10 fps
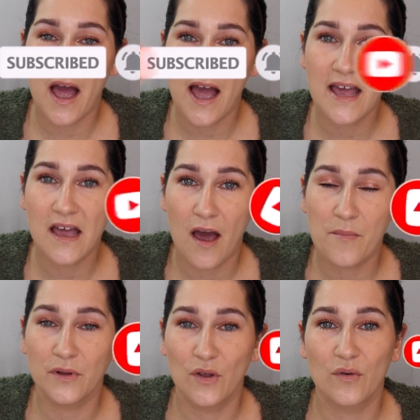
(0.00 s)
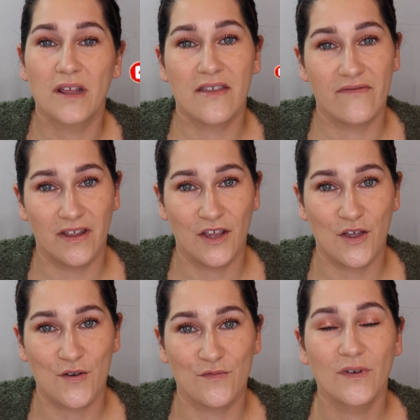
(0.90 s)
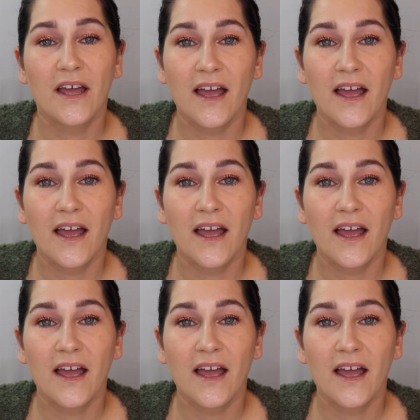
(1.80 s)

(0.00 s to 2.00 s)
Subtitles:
I upload a video.